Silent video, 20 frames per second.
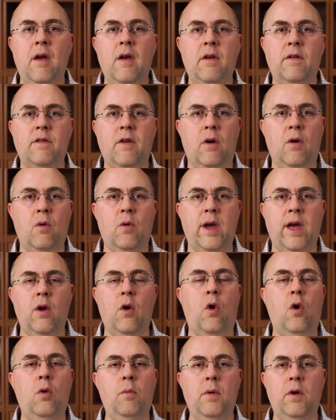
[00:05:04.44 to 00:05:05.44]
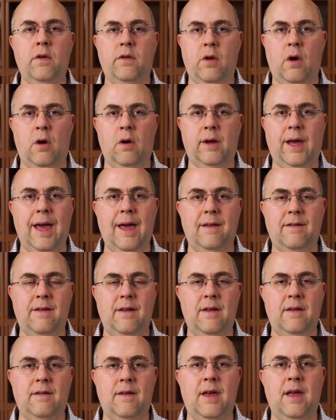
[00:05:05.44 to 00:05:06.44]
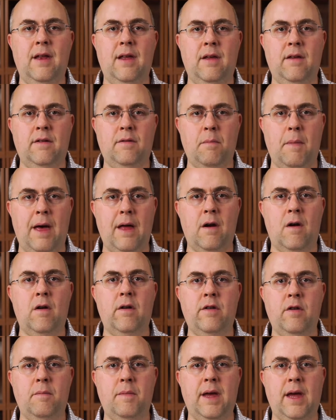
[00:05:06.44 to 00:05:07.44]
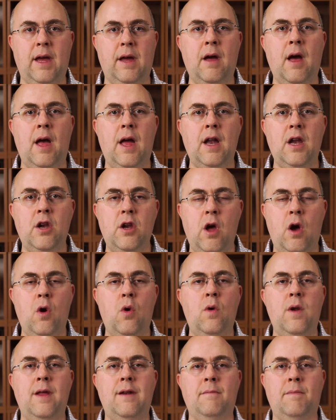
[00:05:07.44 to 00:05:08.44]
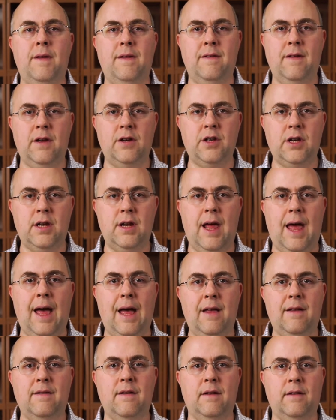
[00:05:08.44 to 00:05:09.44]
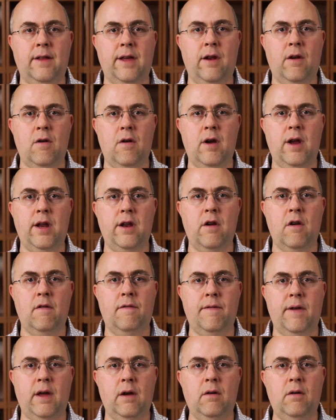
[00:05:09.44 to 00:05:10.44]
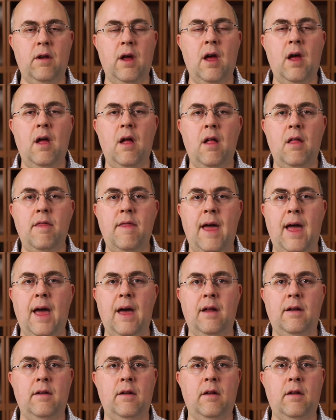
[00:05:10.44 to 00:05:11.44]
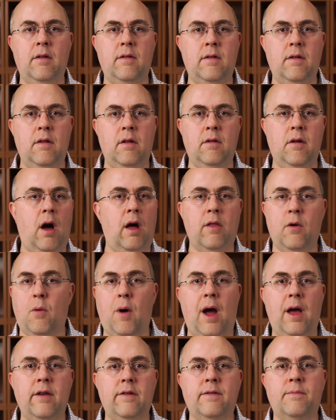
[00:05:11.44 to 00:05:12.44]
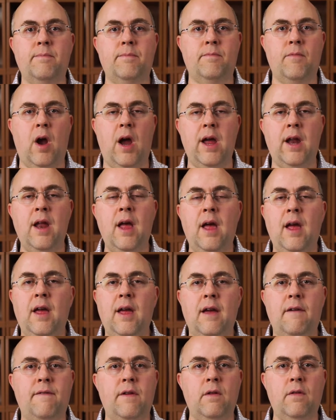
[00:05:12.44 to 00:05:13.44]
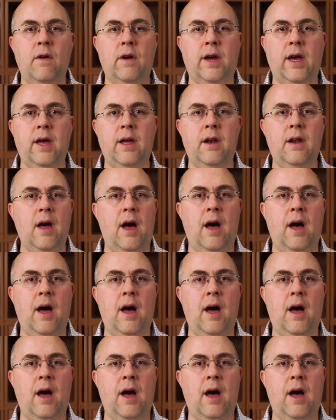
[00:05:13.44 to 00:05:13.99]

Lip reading: so in almost all cases, it is better to be known and positioned as a leader in your field than otherwise, right? If you look at